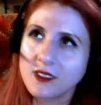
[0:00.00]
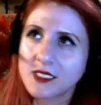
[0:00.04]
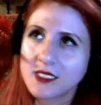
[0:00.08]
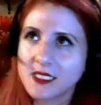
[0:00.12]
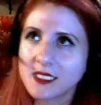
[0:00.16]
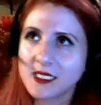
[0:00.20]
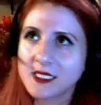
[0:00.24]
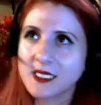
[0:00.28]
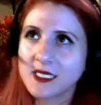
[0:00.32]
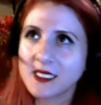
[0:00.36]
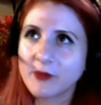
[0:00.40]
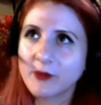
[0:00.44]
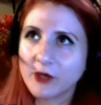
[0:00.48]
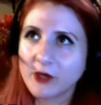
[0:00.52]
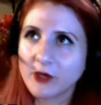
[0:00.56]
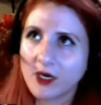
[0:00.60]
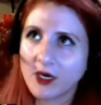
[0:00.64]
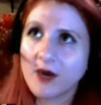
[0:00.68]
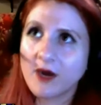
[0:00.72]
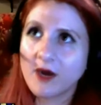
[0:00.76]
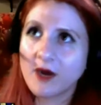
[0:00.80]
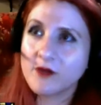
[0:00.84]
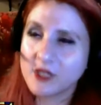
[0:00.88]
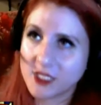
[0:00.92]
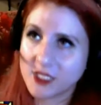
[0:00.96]
a separate
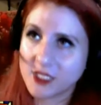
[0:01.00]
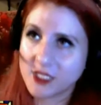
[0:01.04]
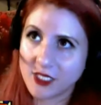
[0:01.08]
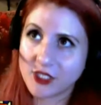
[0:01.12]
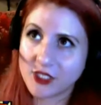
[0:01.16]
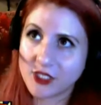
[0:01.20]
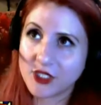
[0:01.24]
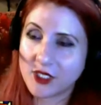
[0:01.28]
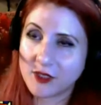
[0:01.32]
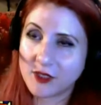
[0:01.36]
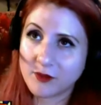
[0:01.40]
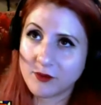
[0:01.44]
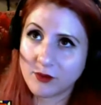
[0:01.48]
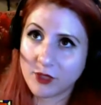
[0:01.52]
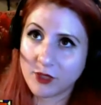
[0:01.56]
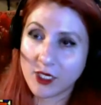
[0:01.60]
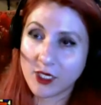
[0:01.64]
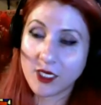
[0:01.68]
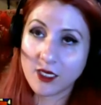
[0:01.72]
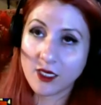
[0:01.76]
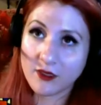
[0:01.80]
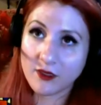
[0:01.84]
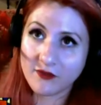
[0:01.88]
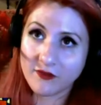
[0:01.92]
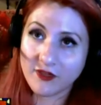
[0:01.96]
conversation, but
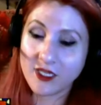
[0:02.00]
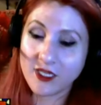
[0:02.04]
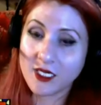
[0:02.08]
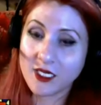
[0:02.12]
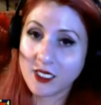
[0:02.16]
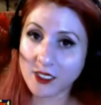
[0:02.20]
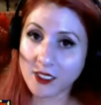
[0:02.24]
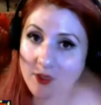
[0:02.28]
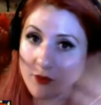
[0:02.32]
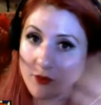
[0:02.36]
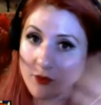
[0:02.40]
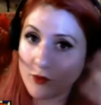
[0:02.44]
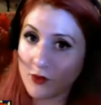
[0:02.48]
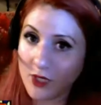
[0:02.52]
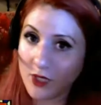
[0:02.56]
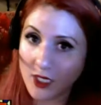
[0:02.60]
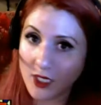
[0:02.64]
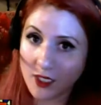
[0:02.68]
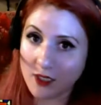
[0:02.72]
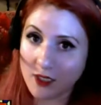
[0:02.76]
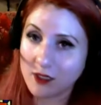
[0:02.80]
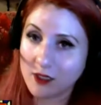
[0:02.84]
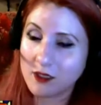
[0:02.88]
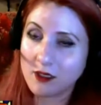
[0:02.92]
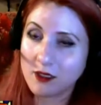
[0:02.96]
I finally
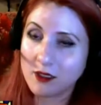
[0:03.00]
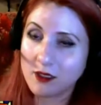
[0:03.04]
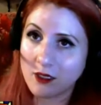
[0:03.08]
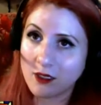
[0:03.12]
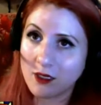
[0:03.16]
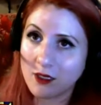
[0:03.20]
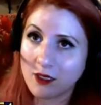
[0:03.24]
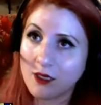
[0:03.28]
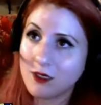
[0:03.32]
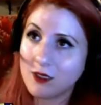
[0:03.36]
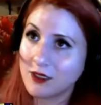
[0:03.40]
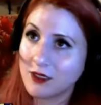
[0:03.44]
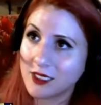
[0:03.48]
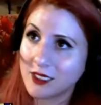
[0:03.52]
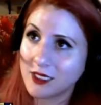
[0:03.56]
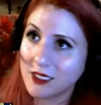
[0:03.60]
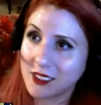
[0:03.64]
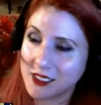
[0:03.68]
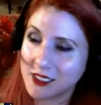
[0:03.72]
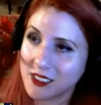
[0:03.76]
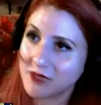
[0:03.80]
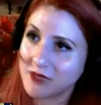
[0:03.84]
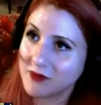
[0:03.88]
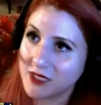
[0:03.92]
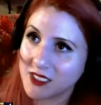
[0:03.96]
read all of that
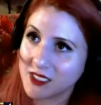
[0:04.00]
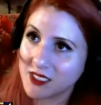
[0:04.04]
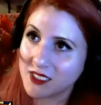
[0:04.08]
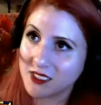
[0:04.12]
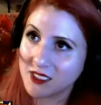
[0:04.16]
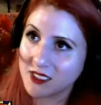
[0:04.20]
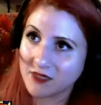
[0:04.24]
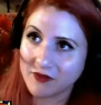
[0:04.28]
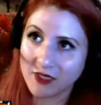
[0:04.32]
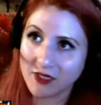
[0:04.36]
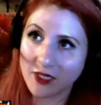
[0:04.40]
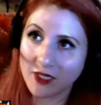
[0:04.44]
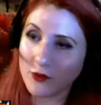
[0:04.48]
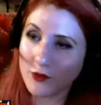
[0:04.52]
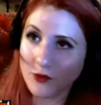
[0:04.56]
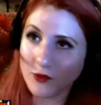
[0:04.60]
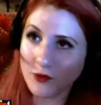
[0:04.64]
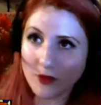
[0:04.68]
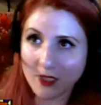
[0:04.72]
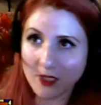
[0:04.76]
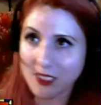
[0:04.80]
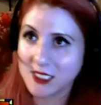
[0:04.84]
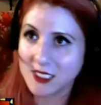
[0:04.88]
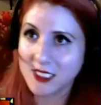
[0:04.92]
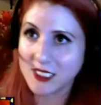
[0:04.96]
demon stuff, and I
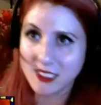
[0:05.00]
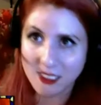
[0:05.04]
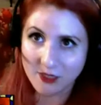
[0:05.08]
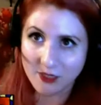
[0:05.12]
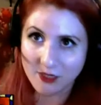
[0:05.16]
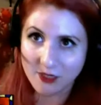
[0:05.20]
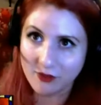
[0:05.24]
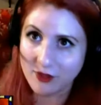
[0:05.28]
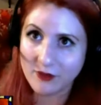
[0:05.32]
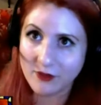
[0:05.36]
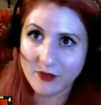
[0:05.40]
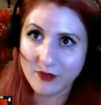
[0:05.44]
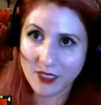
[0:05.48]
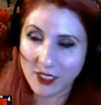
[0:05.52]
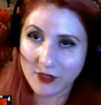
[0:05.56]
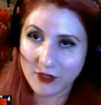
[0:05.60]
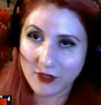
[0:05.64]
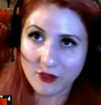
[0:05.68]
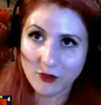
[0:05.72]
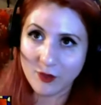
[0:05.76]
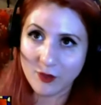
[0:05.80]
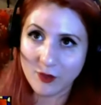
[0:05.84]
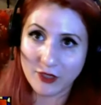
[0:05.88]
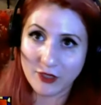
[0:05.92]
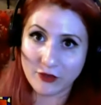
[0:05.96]
really disagree with how your
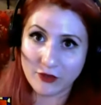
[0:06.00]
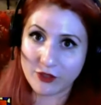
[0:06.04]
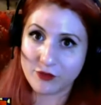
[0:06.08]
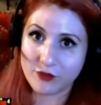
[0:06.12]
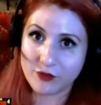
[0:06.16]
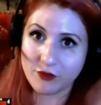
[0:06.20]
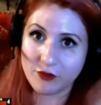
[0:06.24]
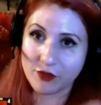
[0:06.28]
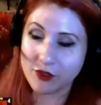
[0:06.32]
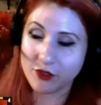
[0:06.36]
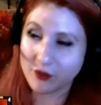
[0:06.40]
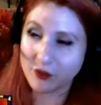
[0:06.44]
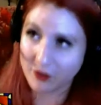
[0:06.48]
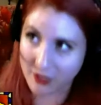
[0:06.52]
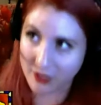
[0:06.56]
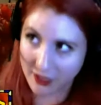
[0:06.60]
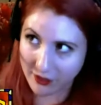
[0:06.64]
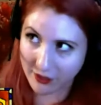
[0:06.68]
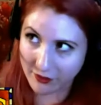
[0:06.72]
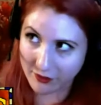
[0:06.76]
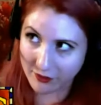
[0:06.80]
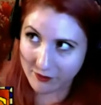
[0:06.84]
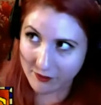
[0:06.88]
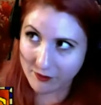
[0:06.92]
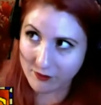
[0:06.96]
powers were doled out.
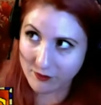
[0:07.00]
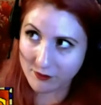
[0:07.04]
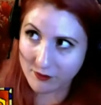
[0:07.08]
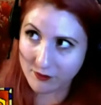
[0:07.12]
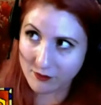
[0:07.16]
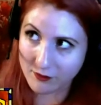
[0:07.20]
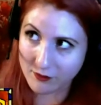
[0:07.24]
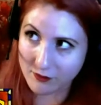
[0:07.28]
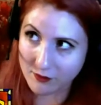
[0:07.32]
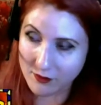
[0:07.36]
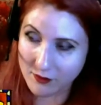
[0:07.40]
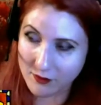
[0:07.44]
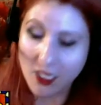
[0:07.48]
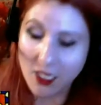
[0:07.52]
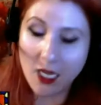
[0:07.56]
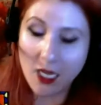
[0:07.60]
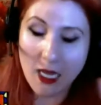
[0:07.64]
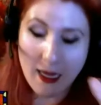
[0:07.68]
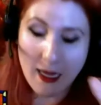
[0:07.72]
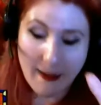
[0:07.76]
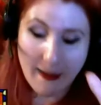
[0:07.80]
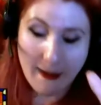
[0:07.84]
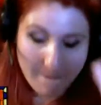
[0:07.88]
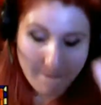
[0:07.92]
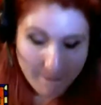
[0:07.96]

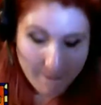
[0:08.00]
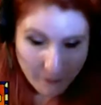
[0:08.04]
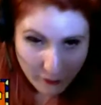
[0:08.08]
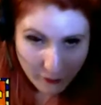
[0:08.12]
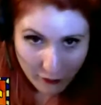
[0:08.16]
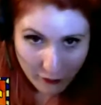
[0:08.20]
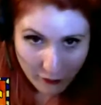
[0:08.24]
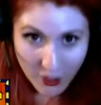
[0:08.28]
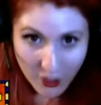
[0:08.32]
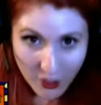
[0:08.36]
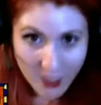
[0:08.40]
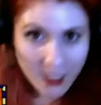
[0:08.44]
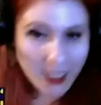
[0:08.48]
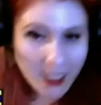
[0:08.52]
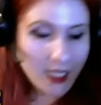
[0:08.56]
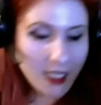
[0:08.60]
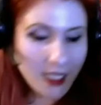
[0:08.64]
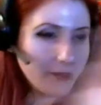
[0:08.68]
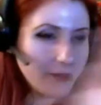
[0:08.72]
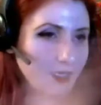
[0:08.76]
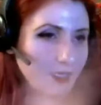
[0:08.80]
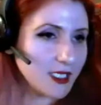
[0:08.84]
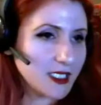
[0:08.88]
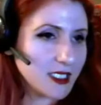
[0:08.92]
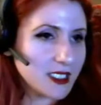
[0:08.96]
But
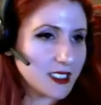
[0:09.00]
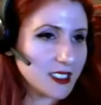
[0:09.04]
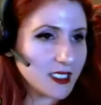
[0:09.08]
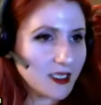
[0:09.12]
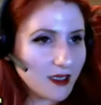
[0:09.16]
anyways,